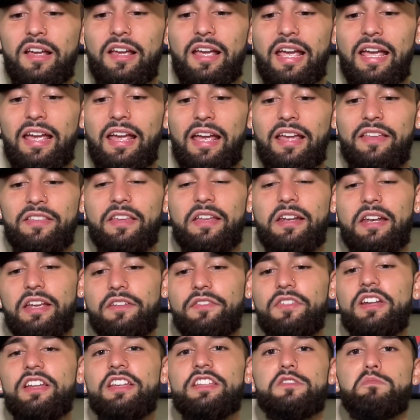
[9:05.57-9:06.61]
And then
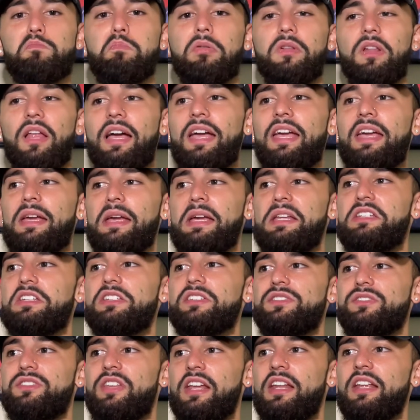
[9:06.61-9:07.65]
even his play, it
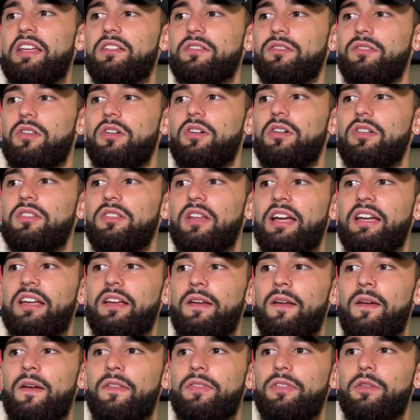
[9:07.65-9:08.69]
just didn't look like,
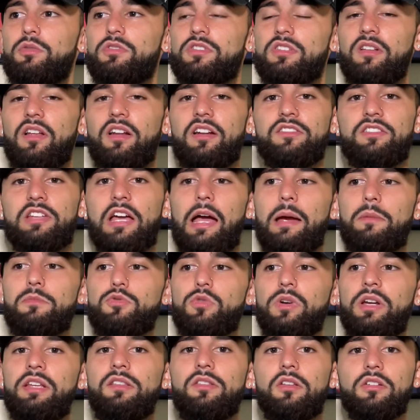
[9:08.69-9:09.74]
there was a lot of times
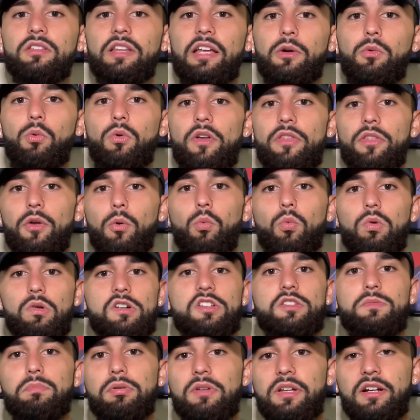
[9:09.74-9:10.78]
where he looked like one of the
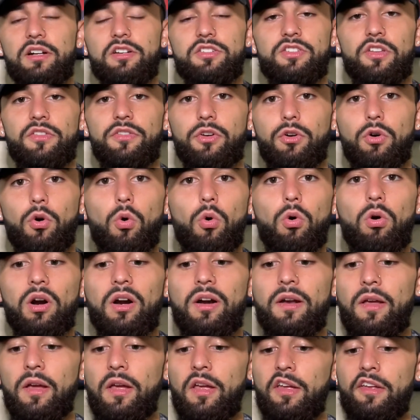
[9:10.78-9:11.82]
worst players on the court.
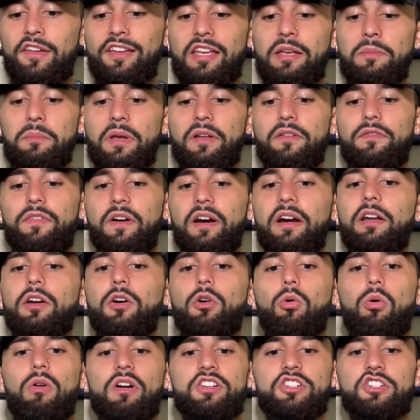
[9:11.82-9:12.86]
He made very
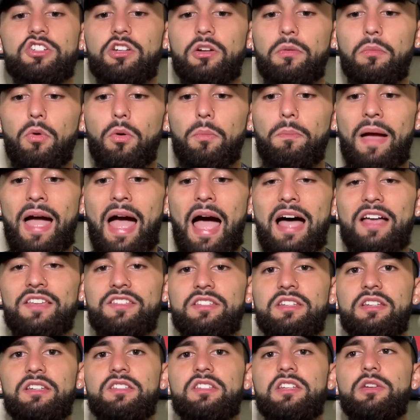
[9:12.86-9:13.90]
questionable passes.